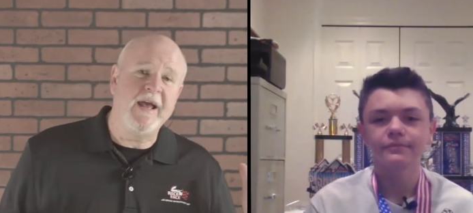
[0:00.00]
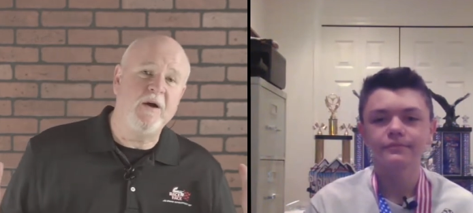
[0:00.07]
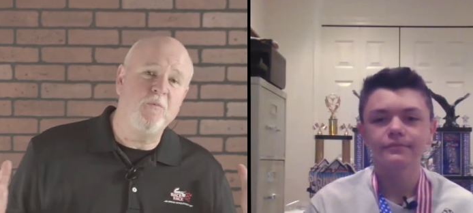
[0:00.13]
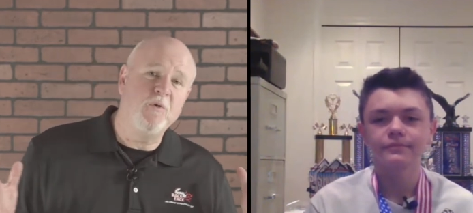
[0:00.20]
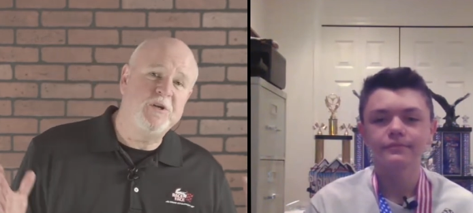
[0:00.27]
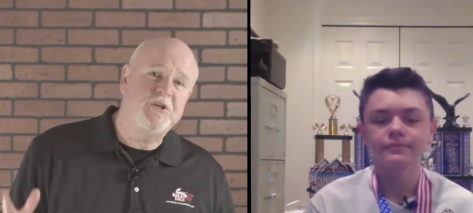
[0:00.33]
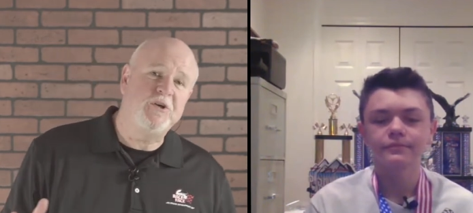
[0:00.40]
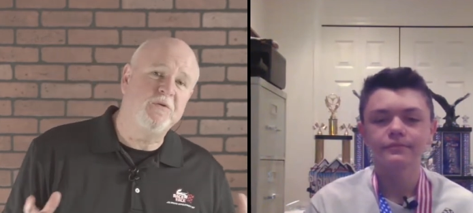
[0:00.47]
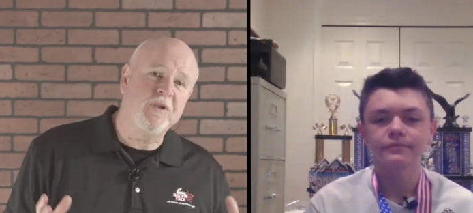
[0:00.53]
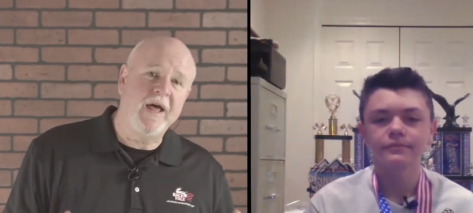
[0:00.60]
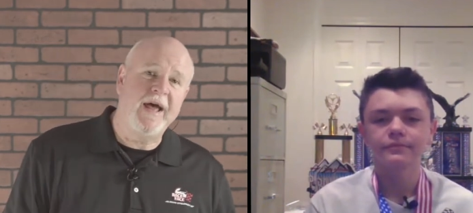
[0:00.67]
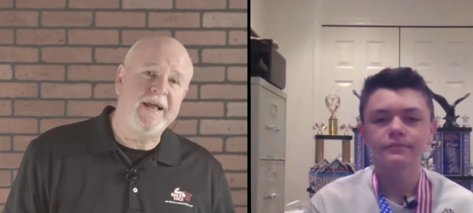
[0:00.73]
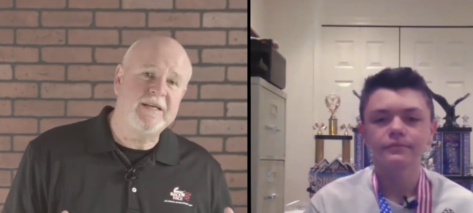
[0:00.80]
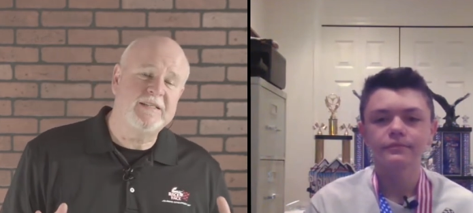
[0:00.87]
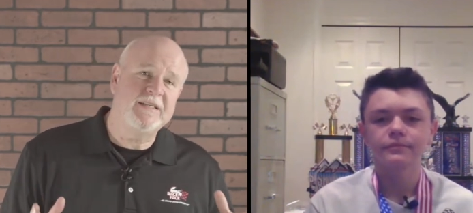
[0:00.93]
Speaker 1: would you
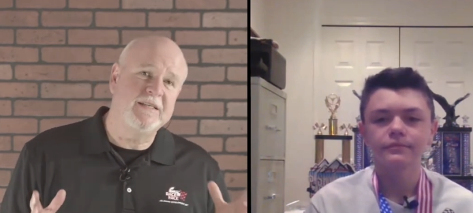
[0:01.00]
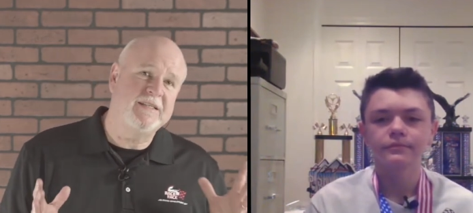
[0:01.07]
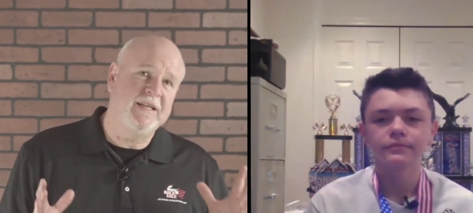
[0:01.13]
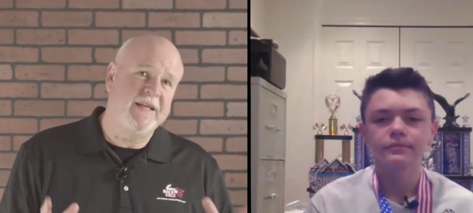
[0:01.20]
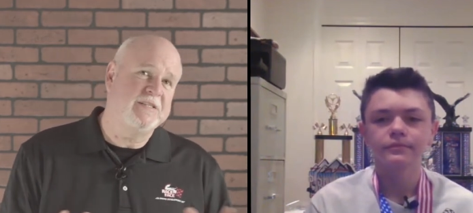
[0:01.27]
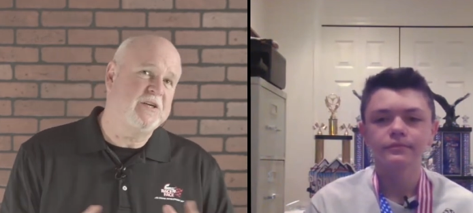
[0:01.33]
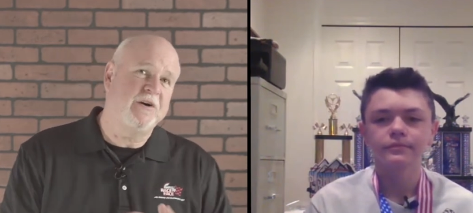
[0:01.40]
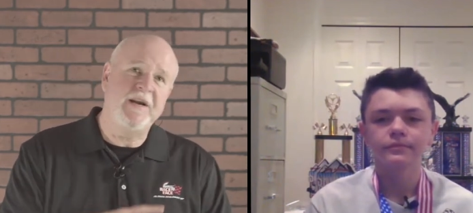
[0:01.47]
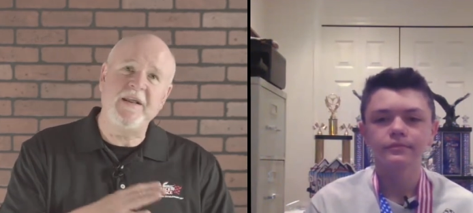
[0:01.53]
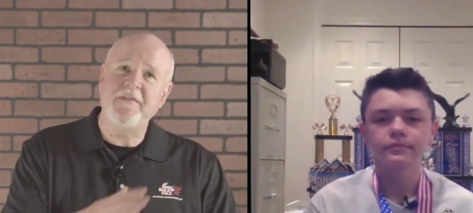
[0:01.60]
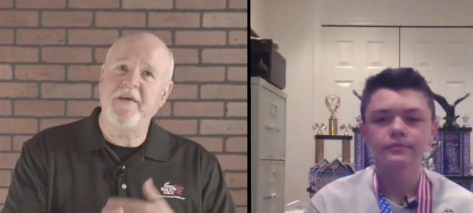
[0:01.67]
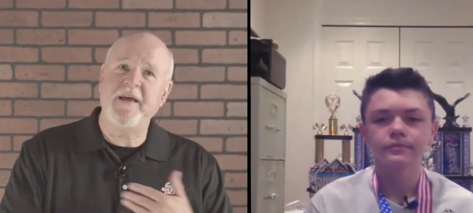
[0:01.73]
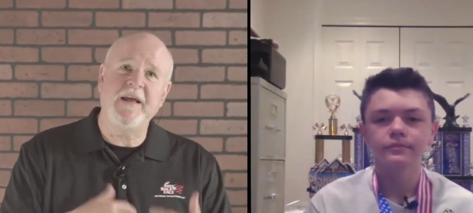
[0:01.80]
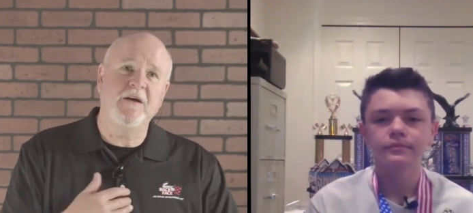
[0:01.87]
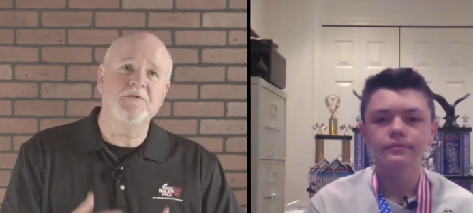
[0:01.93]
like to, is there
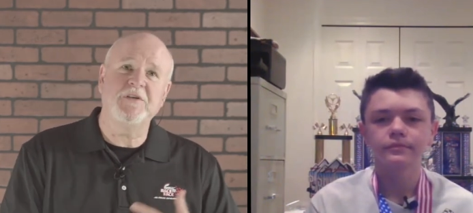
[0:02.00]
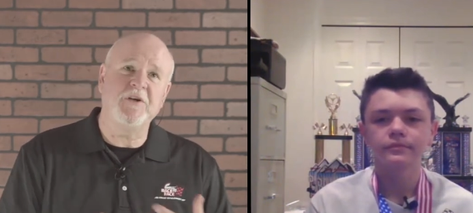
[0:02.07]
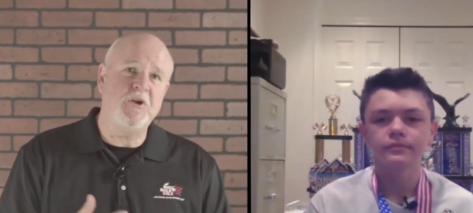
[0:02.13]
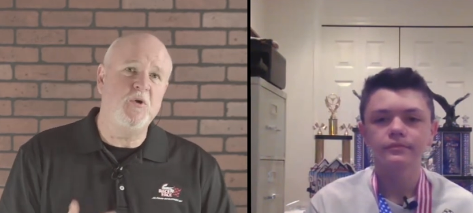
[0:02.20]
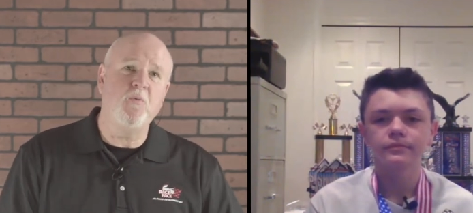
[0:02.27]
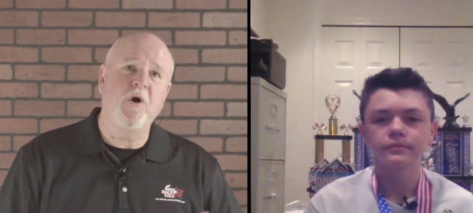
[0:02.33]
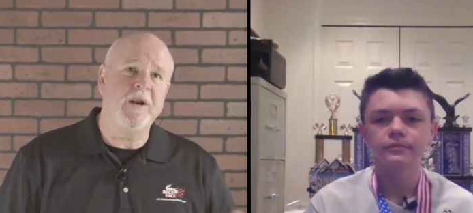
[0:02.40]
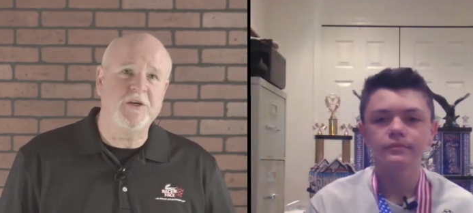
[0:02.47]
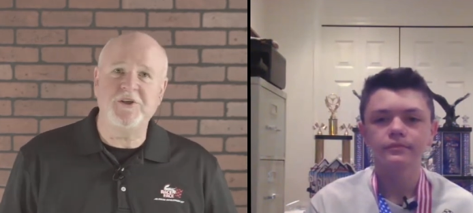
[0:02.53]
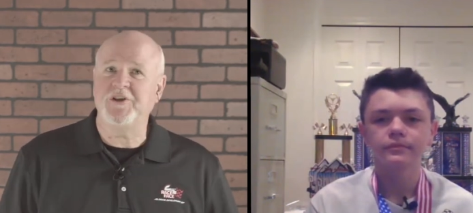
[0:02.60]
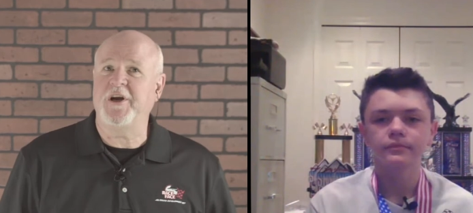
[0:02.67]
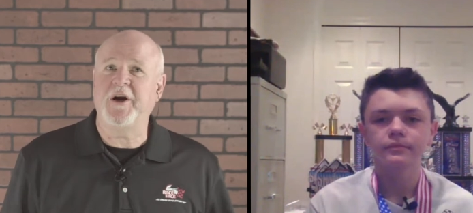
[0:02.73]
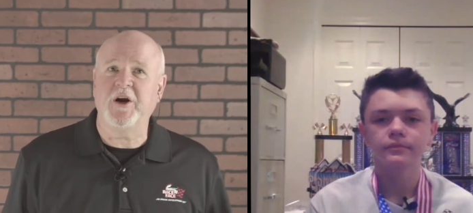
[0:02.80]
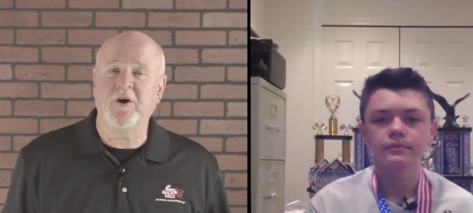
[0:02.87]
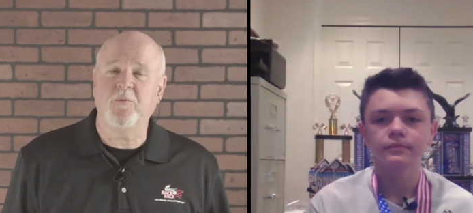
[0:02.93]
anything else that you want to
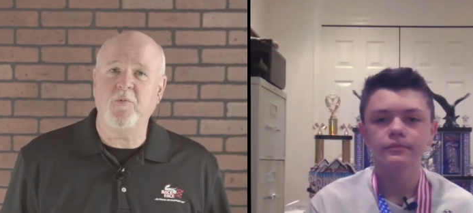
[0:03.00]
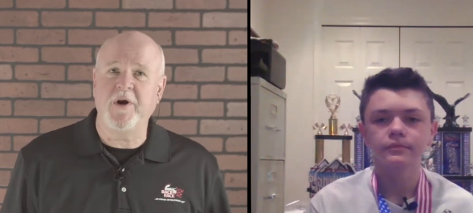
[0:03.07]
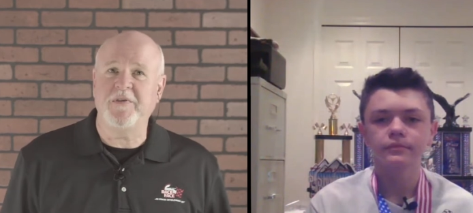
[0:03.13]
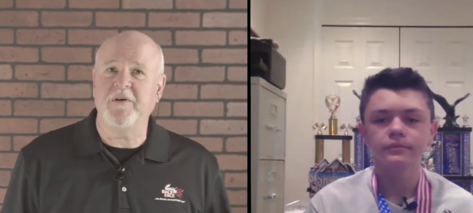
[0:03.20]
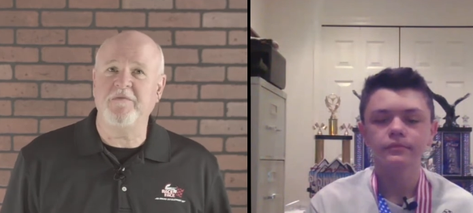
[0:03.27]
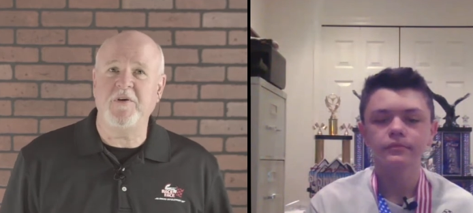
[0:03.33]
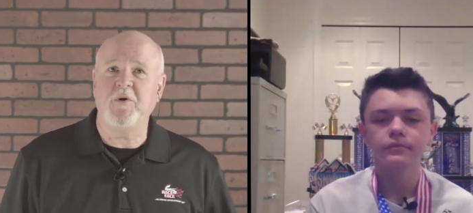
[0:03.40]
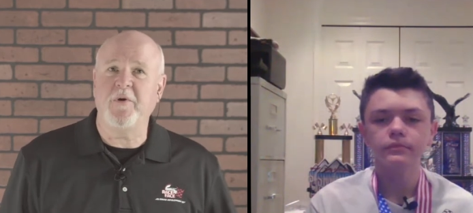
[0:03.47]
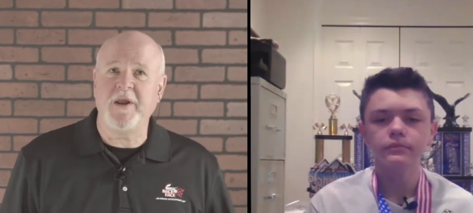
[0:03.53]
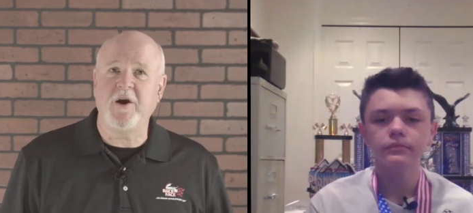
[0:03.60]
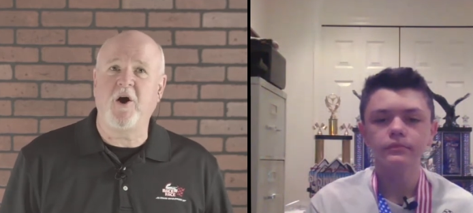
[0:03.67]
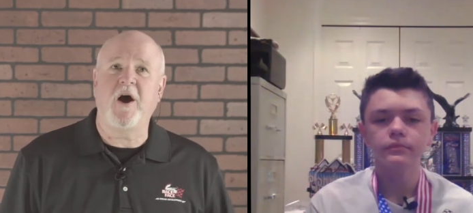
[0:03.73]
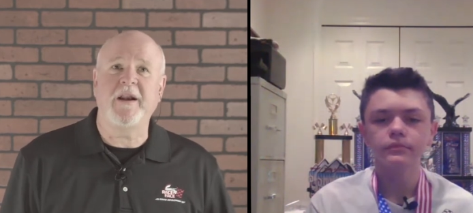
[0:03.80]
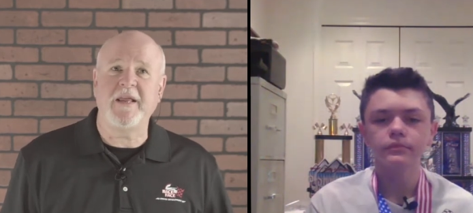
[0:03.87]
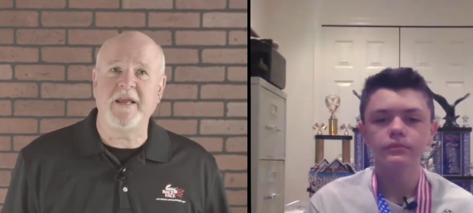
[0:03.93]
share with the viewing
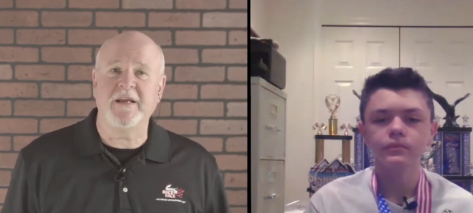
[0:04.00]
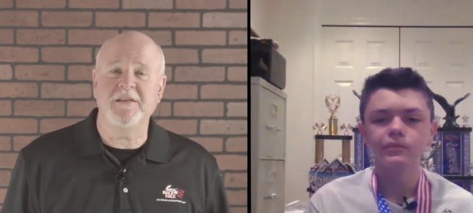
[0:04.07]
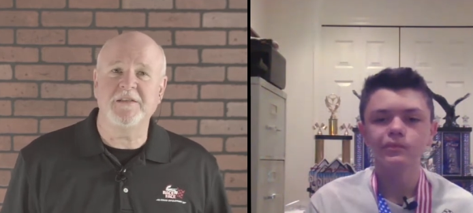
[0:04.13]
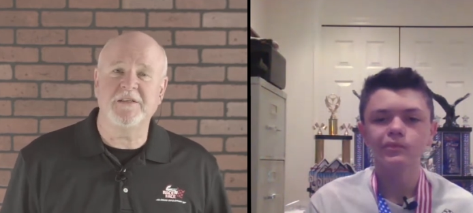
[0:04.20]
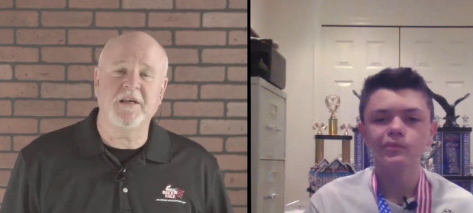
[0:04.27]
audience?